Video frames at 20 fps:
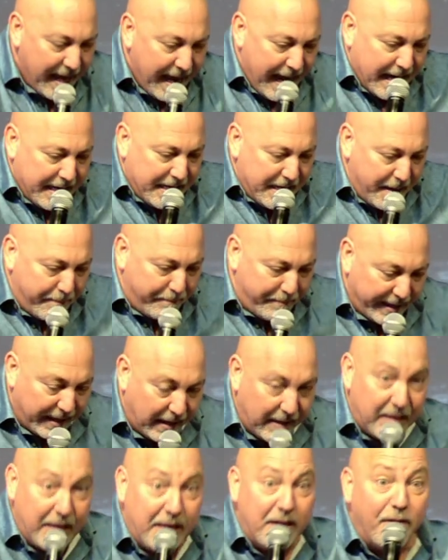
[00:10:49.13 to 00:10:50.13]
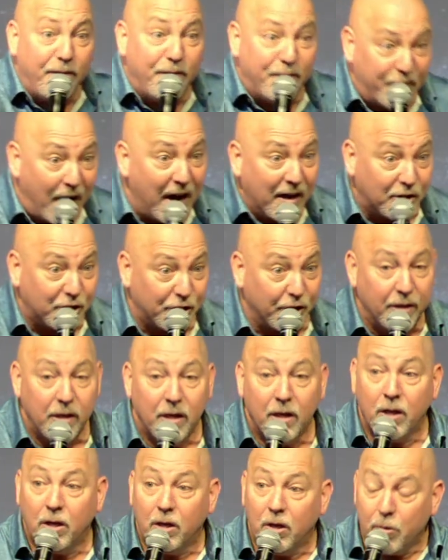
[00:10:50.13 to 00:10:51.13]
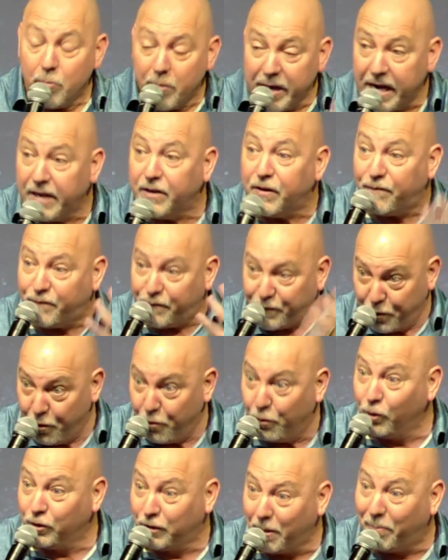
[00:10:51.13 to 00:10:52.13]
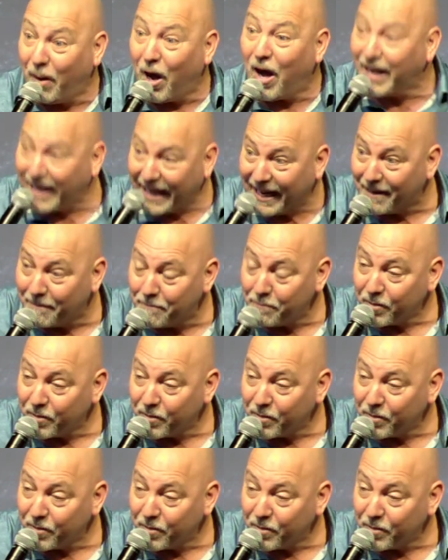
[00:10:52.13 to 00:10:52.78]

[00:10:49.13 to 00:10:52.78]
and the ability to function, we need to fuel the body.